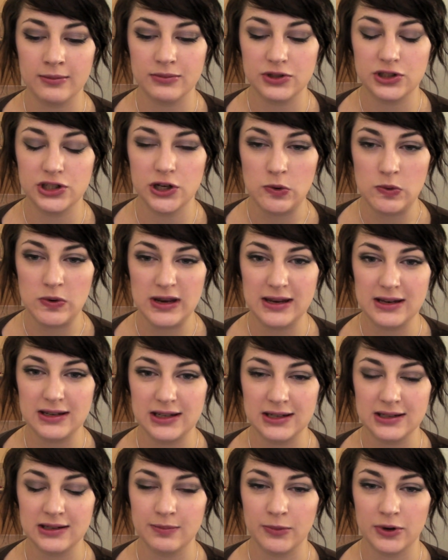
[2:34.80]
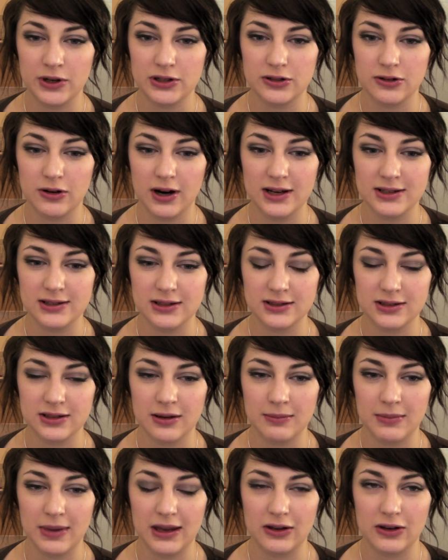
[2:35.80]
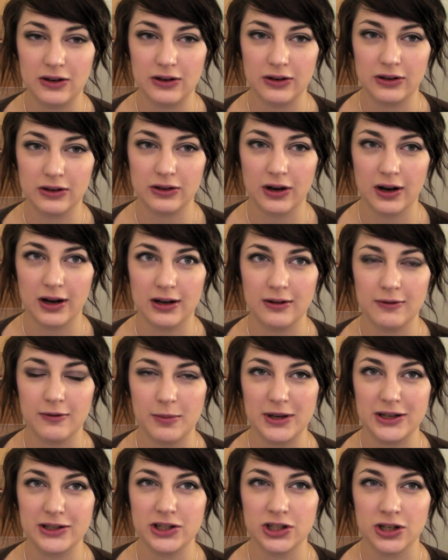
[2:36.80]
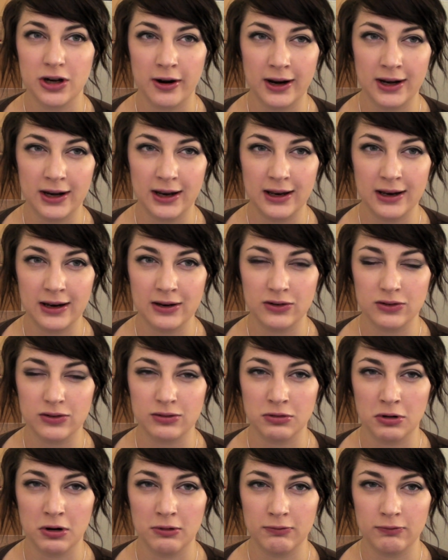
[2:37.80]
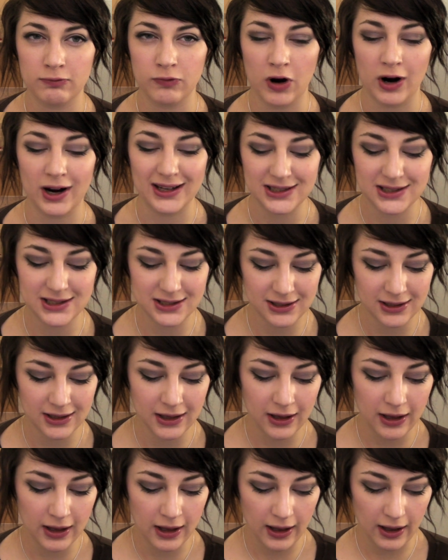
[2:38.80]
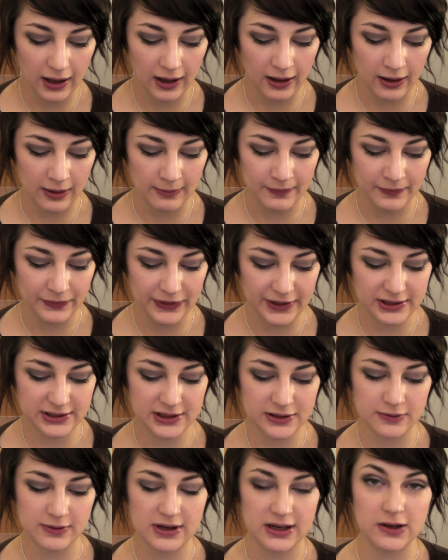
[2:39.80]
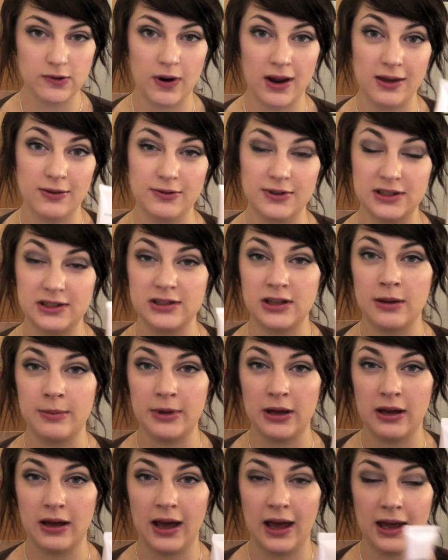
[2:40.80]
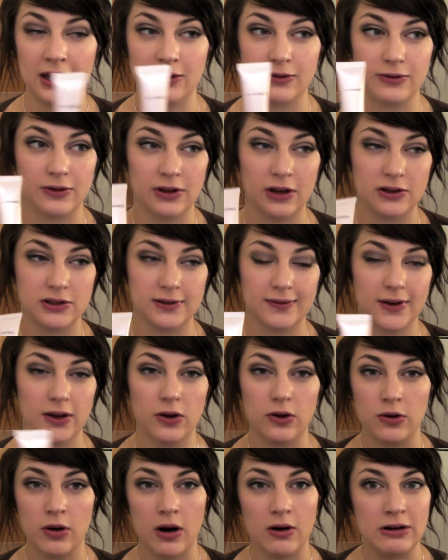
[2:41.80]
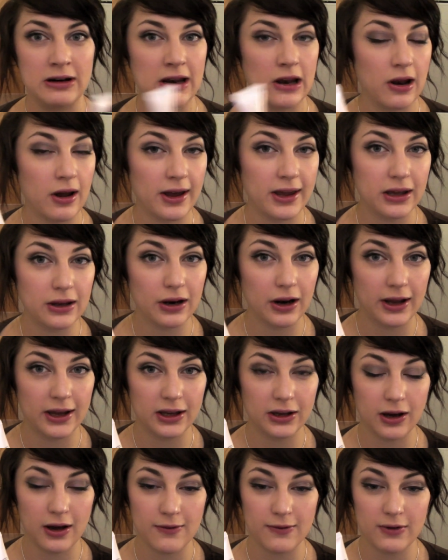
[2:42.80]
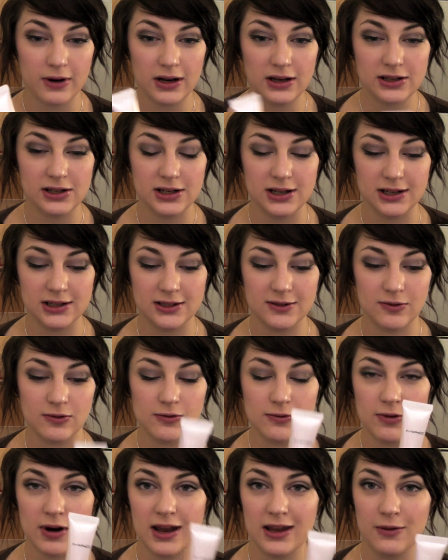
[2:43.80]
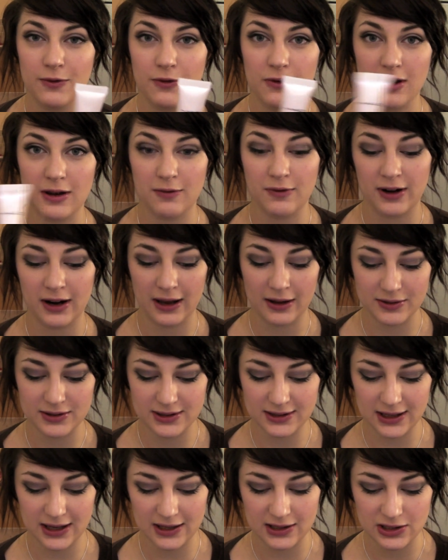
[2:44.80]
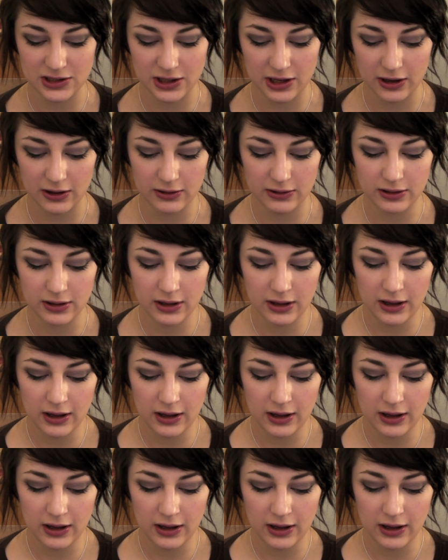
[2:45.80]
dewy tinted moisturisers can make you look kind of a bit shiny and not right. This is really great for summer, and for those of you who only like light coverage, it's great for evening out skin tone.